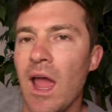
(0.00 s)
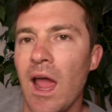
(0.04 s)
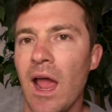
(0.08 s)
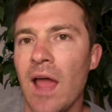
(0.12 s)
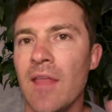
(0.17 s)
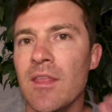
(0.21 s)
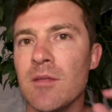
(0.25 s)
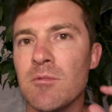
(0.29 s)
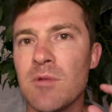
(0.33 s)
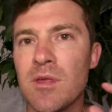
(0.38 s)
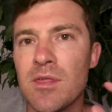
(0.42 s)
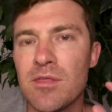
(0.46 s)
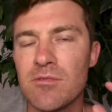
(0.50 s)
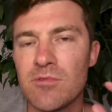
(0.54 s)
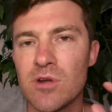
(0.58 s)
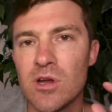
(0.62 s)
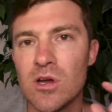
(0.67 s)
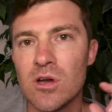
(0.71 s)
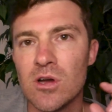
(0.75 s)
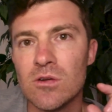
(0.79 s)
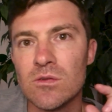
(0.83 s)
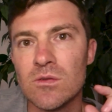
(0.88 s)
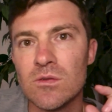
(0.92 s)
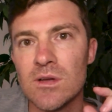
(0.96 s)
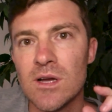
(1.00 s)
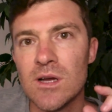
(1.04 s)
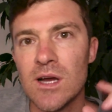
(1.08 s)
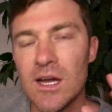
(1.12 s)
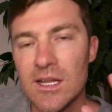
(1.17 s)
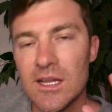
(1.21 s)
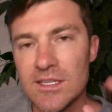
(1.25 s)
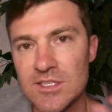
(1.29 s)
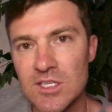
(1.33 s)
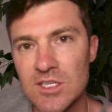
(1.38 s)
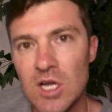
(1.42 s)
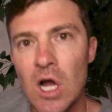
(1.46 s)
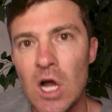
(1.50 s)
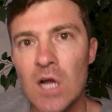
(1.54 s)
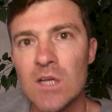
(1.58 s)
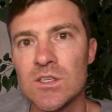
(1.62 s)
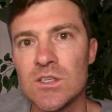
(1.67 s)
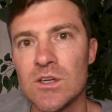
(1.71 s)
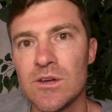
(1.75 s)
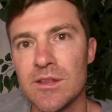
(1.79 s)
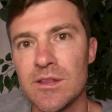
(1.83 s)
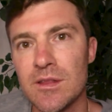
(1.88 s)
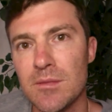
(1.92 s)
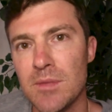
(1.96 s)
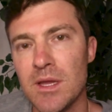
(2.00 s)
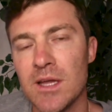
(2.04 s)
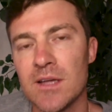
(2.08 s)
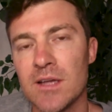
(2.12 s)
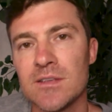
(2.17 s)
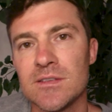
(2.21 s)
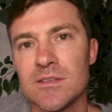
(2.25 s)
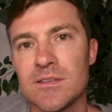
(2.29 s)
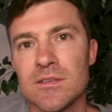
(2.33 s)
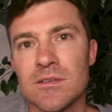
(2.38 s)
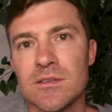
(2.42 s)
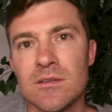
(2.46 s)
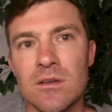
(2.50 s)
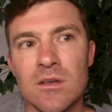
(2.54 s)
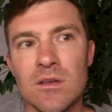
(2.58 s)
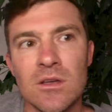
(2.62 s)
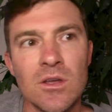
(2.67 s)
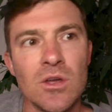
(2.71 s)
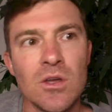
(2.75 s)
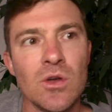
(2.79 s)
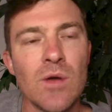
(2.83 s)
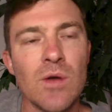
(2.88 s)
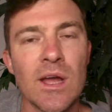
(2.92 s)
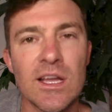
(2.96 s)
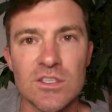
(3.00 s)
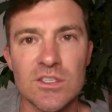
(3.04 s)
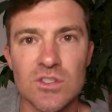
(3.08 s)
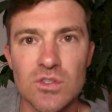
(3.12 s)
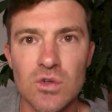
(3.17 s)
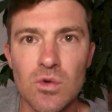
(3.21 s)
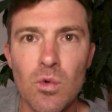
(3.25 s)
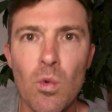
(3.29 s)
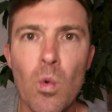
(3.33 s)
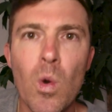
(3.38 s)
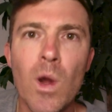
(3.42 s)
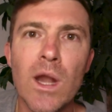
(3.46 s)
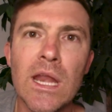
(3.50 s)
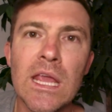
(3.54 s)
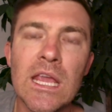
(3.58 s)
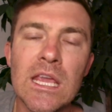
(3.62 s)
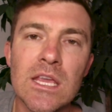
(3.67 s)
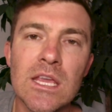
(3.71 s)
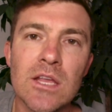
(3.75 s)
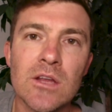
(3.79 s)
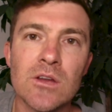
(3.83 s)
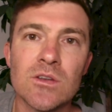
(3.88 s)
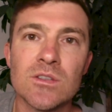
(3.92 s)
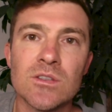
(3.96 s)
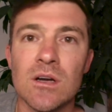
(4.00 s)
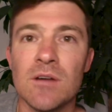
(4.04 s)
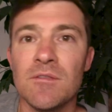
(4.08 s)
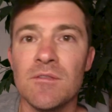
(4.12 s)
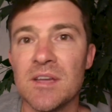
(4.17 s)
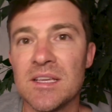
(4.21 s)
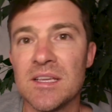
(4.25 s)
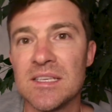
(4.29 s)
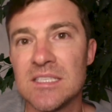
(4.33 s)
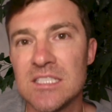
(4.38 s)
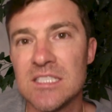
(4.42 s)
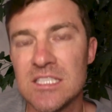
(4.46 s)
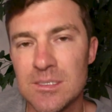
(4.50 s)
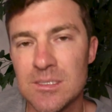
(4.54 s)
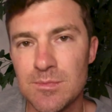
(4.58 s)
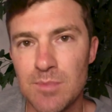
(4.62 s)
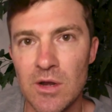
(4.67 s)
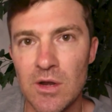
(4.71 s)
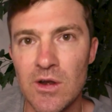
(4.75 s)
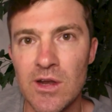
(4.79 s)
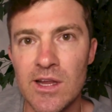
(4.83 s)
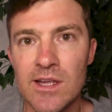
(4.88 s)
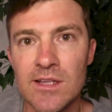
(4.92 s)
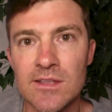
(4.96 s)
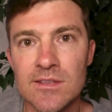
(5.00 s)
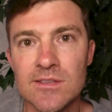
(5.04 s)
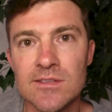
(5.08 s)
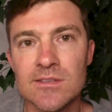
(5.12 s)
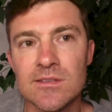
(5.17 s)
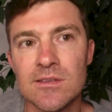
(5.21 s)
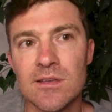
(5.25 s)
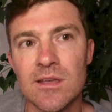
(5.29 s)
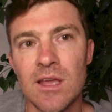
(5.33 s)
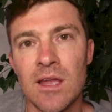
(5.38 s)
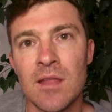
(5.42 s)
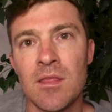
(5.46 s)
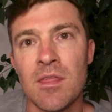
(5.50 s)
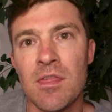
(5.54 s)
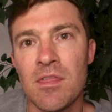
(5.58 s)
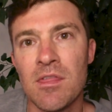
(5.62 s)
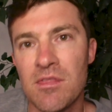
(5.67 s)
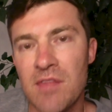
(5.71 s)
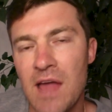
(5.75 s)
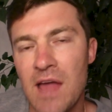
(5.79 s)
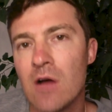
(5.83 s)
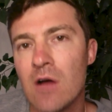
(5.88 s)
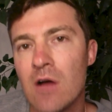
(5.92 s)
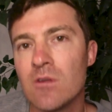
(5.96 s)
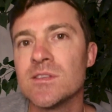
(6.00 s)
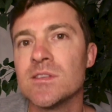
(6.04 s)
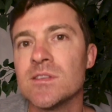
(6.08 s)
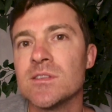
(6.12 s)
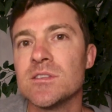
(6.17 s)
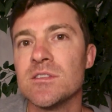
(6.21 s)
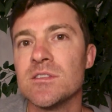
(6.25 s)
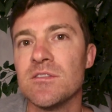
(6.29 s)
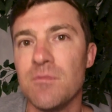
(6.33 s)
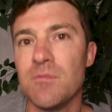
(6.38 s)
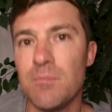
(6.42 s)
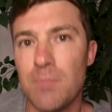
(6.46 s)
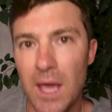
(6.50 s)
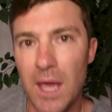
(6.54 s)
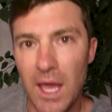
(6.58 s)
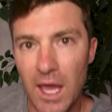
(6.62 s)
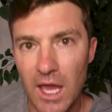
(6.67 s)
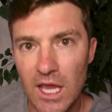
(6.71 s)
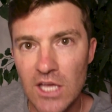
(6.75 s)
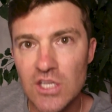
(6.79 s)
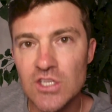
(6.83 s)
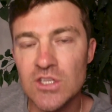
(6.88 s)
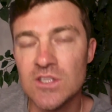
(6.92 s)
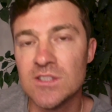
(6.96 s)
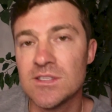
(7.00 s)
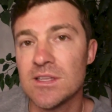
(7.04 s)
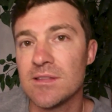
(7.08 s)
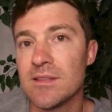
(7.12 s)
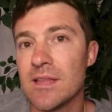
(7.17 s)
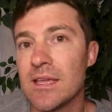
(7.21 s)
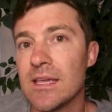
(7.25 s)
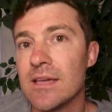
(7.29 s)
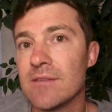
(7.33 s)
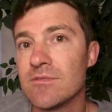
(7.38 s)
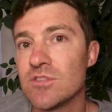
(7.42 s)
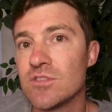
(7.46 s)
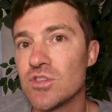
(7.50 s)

And then we throw a doctor in the mix who has 20 years of experience and thousands of patients that they have